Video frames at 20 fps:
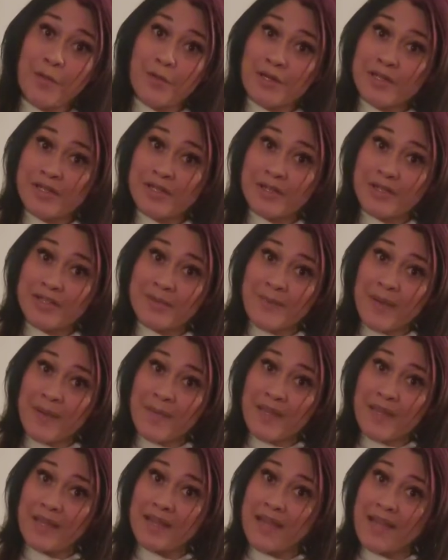We're adults,
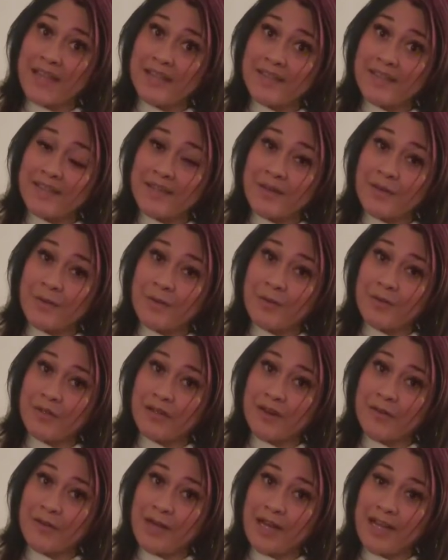baby, 18 and older,
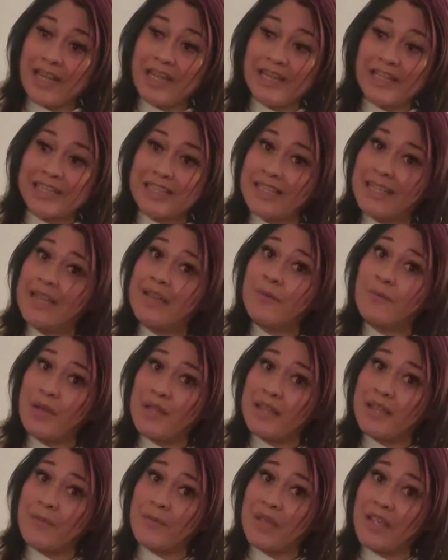all right? We
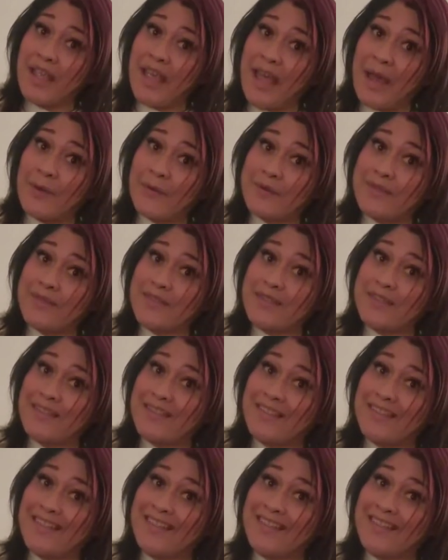get the big house.